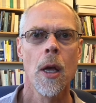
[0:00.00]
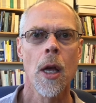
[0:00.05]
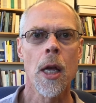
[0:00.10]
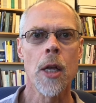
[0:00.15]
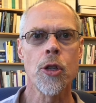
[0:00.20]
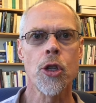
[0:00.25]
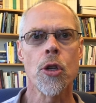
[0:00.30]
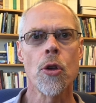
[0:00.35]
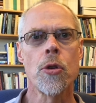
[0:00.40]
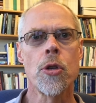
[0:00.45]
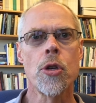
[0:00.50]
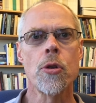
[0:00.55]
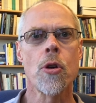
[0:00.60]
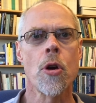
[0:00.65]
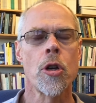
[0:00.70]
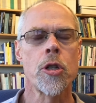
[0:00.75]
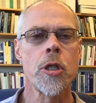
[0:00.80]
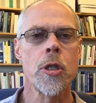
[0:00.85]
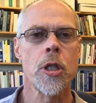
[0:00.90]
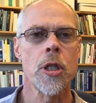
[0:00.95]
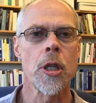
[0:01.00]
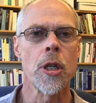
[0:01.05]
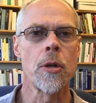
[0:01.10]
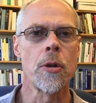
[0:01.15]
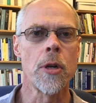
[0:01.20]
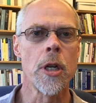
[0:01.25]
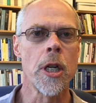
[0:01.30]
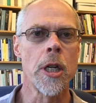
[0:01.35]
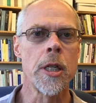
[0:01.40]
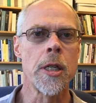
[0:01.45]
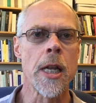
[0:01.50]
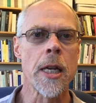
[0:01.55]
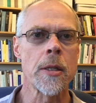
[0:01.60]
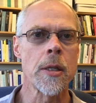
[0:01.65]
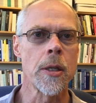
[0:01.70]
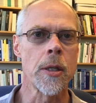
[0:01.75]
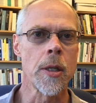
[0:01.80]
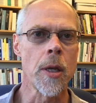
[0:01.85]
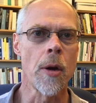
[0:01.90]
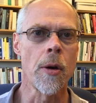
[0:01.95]
And so you consider it a
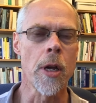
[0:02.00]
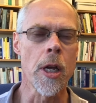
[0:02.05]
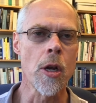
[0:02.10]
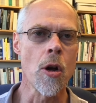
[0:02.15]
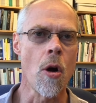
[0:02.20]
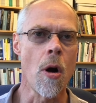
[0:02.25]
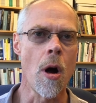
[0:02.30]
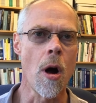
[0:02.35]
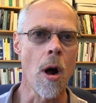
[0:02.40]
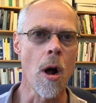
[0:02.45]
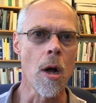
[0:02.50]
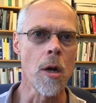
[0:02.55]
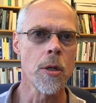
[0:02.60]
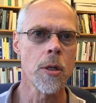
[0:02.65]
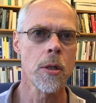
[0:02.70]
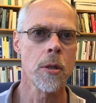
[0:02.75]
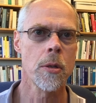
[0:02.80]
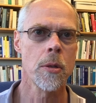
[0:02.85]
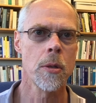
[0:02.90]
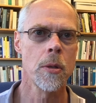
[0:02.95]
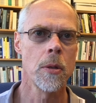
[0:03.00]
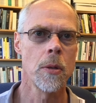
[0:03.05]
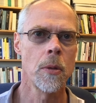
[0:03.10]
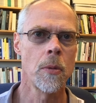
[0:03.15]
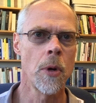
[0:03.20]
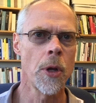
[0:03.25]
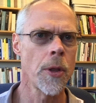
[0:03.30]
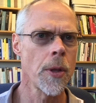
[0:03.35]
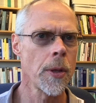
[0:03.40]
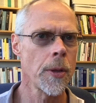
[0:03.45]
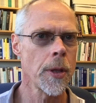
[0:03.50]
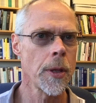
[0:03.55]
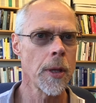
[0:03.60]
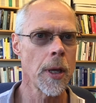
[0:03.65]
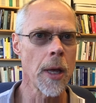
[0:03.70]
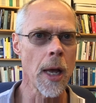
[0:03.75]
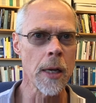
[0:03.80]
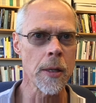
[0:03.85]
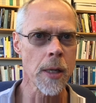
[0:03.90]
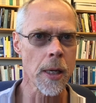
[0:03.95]
necessary cause. Well,
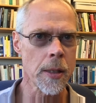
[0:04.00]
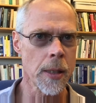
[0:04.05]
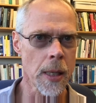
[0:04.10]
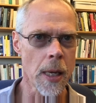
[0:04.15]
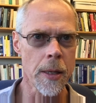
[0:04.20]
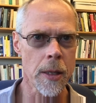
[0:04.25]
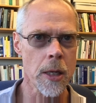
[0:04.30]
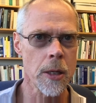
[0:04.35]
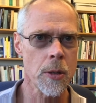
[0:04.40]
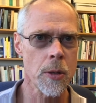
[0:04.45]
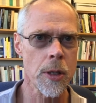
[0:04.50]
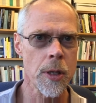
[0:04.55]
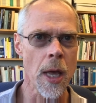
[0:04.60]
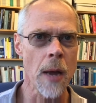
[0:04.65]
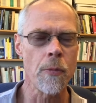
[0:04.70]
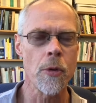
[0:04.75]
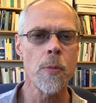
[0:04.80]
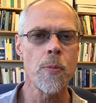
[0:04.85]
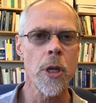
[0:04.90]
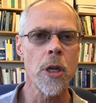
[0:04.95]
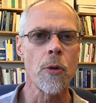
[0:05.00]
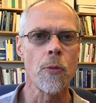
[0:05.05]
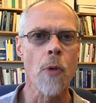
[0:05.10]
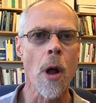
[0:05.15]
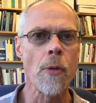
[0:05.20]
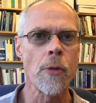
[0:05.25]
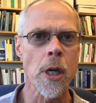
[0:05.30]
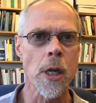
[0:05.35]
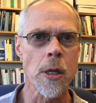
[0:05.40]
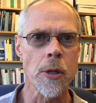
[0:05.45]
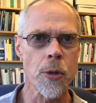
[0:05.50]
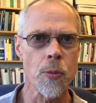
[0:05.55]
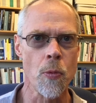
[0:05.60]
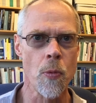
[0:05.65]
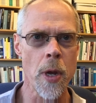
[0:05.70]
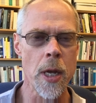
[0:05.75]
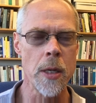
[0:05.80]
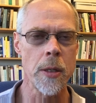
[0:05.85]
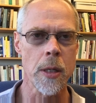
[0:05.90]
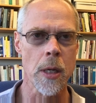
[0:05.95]
as I said, that would be erroneous
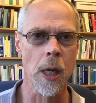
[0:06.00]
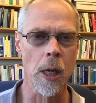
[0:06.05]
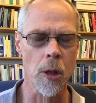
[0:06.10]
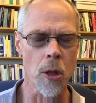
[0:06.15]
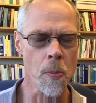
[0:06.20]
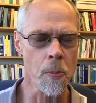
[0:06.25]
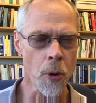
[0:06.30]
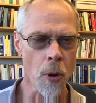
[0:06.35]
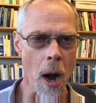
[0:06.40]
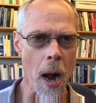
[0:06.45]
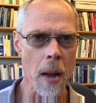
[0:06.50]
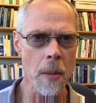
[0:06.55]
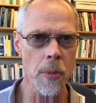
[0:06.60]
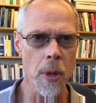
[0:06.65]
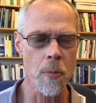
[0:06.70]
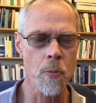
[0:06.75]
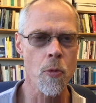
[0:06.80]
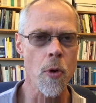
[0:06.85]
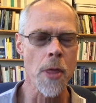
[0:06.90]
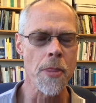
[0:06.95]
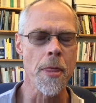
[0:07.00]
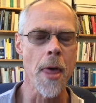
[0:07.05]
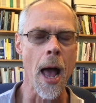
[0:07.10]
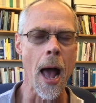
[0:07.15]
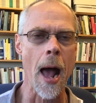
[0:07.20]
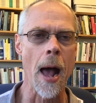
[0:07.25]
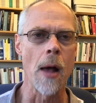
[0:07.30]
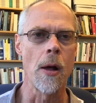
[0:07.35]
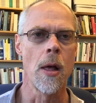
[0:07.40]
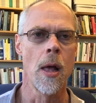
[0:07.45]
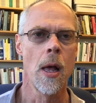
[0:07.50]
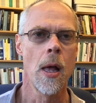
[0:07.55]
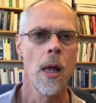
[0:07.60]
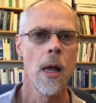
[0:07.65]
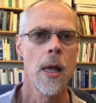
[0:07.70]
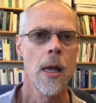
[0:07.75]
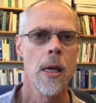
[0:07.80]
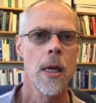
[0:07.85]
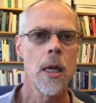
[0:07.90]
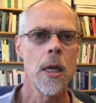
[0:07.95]
reasoning. The problem with that
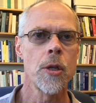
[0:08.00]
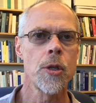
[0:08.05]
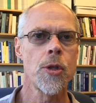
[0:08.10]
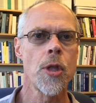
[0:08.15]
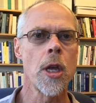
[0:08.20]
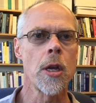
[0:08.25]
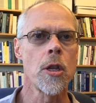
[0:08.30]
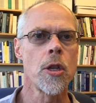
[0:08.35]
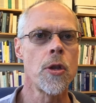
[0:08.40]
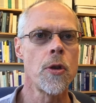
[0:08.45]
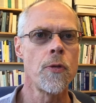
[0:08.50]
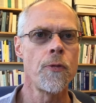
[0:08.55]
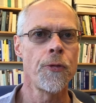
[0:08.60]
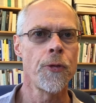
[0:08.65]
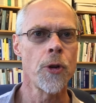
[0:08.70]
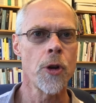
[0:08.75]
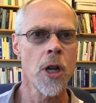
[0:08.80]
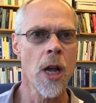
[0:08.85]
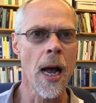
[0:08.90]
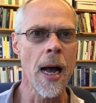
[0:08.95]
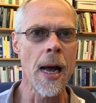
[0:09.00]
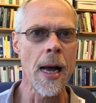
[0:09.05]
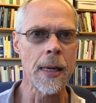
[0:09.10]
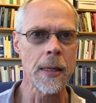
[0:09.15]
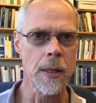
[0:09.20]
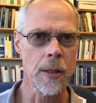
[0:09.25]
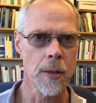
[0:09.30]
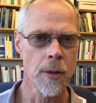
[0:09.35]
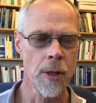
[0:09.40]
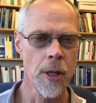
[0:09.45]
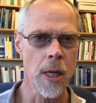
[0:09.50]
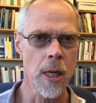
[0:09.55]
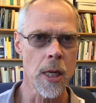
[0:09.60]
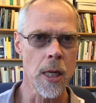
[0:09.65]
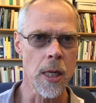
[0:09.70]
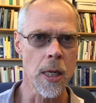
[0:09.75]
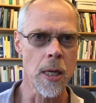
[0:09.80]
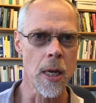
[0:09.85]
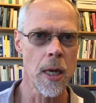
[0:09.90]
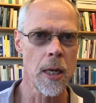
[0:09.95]
is that you forgot
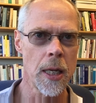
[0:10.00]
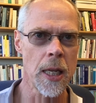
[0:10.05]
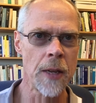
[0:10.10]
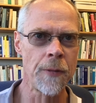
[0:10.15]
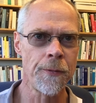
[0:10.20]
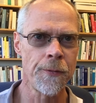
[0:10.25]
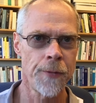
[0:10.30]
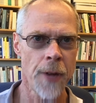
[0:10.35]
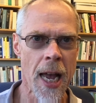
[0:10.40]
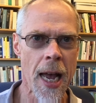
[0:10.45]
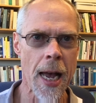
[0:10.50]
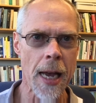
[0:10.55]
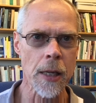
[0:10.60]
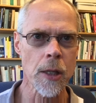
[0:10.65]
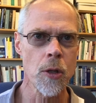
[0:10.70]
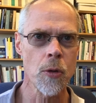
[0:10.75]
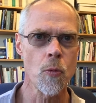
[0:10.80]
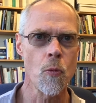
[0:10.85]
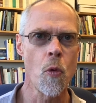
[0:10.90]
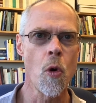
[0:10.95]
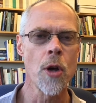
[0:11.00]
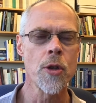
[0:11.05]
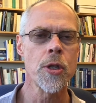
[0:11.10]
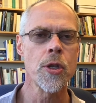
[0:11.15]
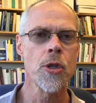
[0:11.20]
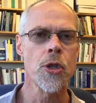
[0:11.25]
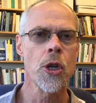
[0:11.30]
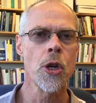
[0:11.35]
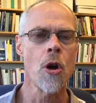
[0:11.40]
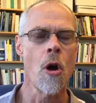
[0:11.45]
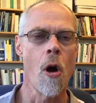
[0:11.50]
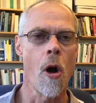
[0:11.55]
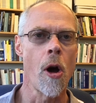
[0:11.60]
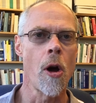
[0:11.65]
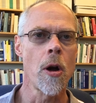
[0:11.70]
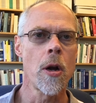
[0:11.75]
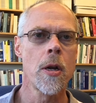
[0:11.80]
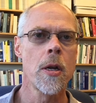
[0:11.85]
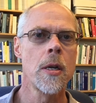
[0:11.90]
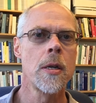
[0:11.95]
the effect was the
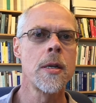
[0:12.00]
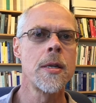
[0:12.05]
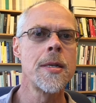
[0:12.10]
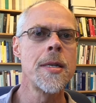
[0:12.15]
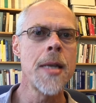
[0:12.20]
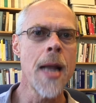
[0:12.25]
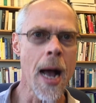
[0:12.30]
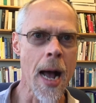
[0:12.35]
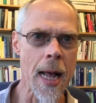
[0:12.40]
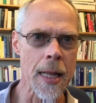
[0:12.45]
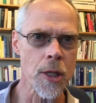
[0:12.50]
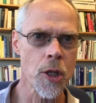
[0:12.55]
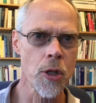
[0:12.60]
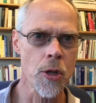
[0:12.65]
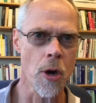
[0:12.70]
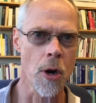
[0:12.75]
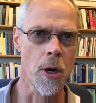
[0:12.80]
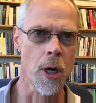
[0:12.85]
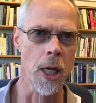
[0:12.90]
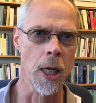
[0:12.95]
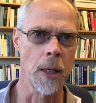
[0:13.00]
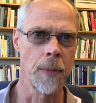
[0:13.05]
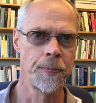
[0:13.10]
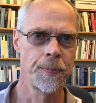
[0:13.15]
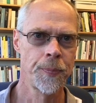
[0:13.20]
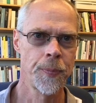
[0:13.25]
car not starting.